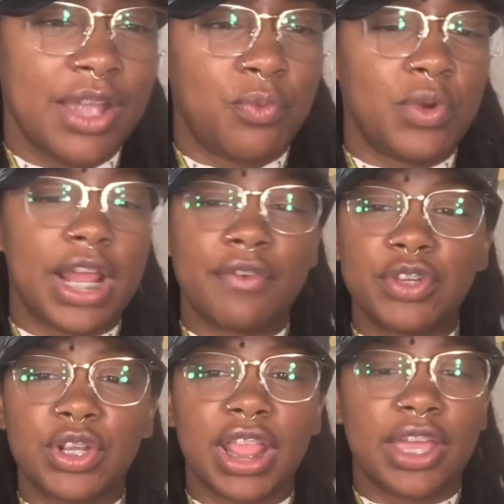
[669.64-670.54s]
Whenever
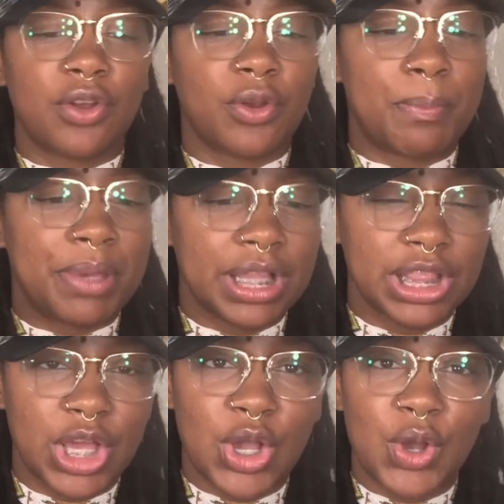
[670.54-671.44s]
you're laying on a
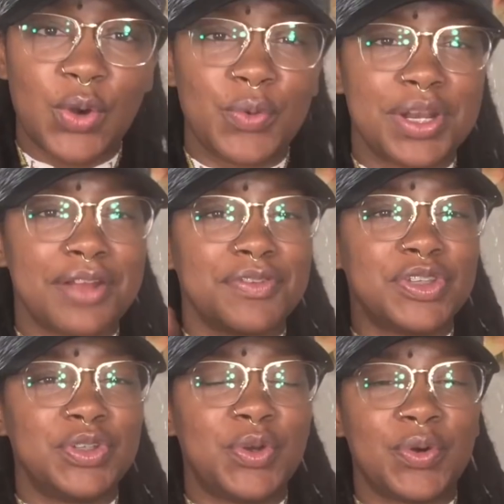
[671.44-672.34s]
pillow, whenever
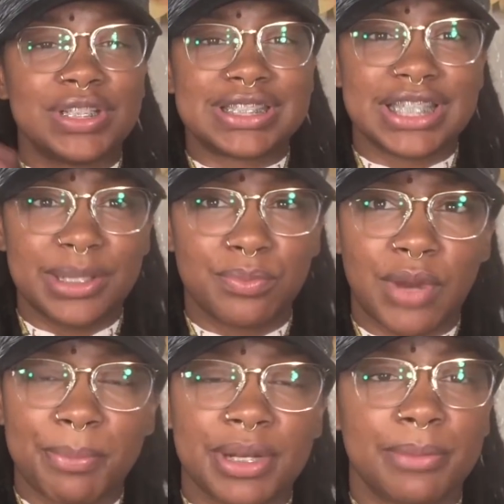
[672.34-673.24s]
you're going to sleep,
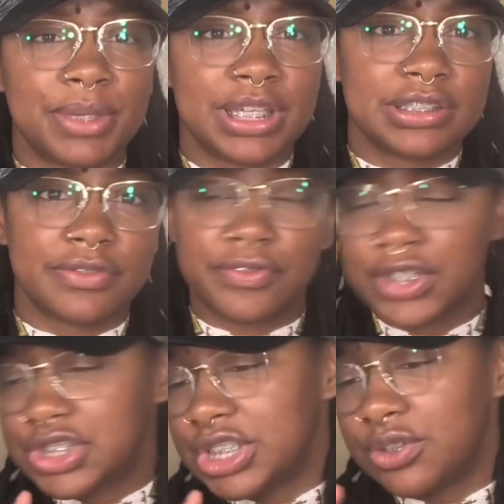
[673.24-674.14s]
wrap it up, because the
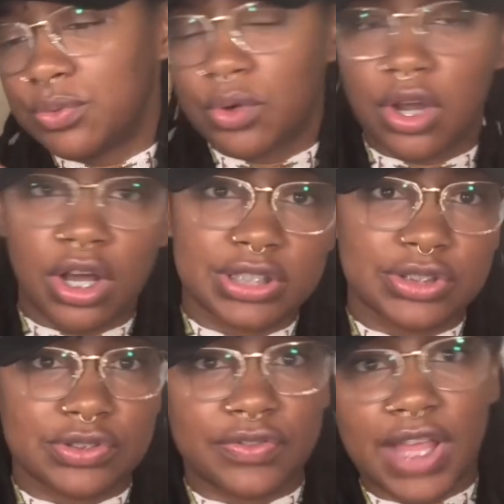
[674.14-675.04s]
friction will cause
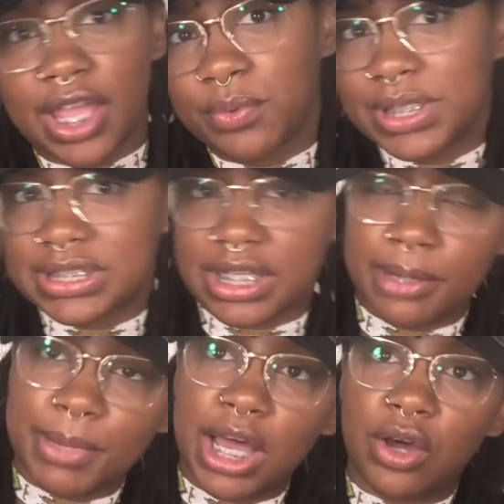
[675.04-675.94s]
those flyaways to
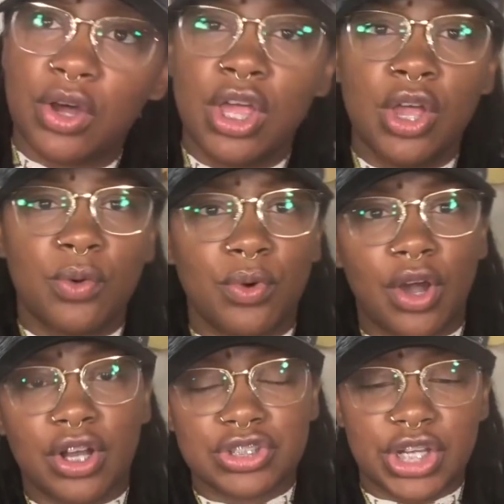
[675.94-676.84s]
come out, will
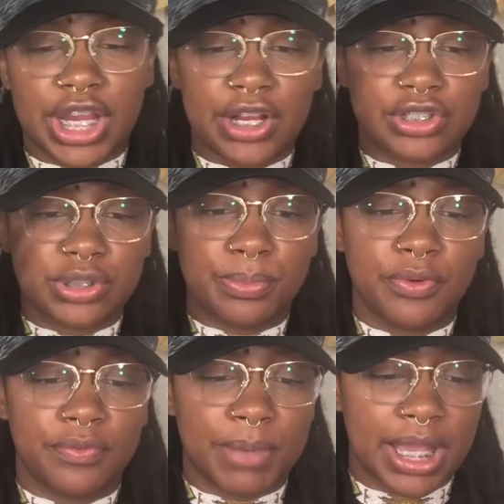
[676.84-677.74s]
cause your hair to
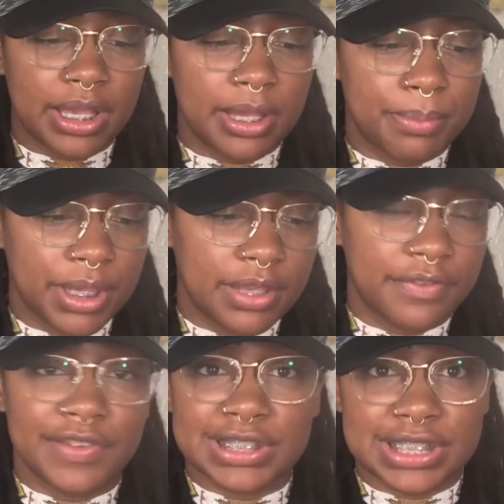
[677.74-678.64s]
poof back up if
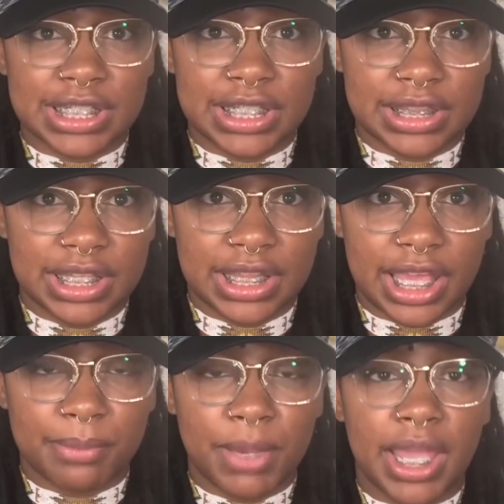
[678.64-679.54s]
it's anything
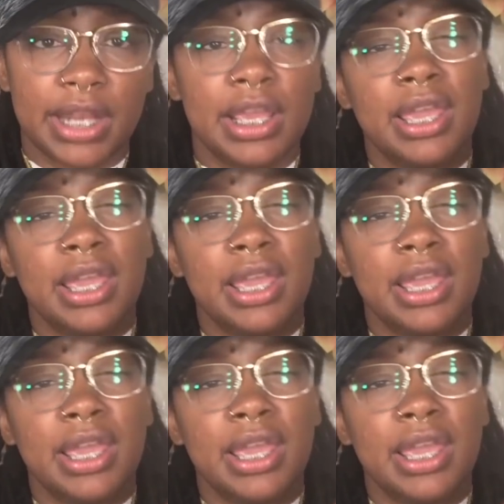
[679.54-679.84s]
like mine.